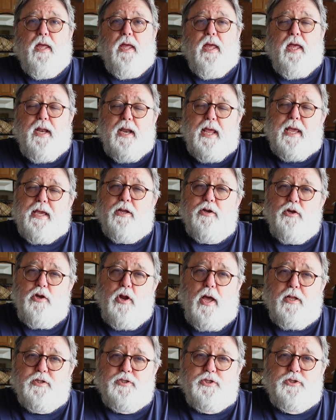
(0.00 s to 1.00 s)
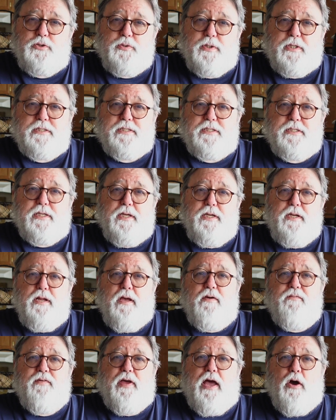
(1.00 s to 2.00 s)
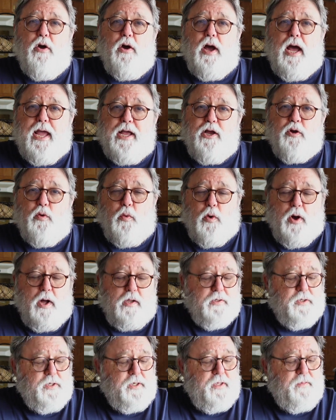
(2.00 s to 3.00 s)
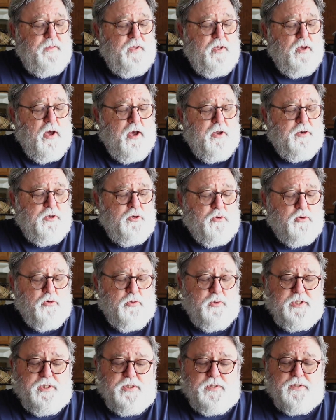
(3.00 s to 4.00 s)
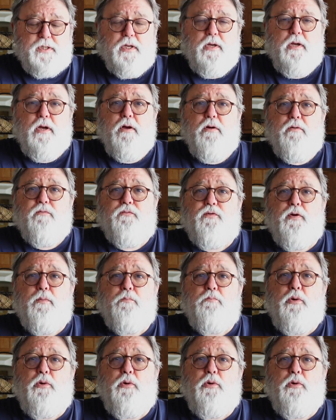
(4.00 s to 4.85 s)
And I cannot stress enough how high quality the audio is from